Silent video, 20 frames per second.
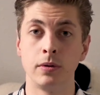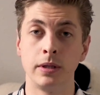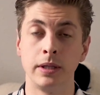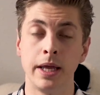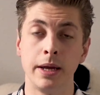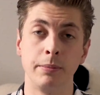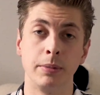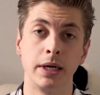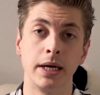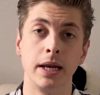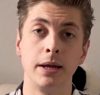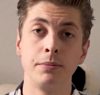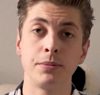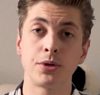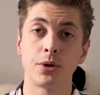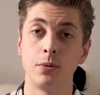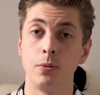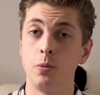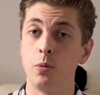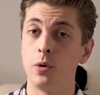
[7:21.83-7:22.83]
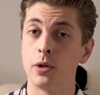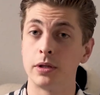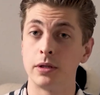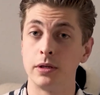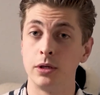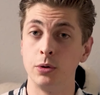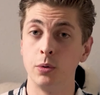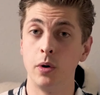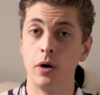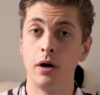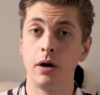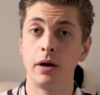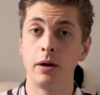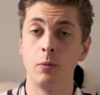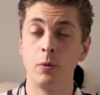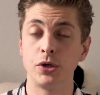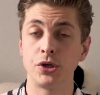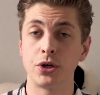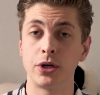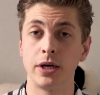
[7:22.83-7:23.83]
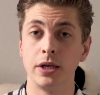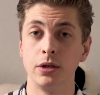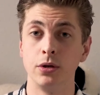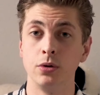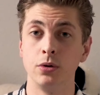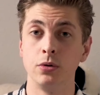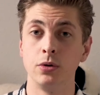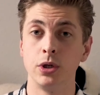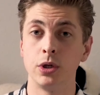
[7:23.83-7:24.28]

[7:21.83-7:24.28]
them a glimpse of what you are and what you can do,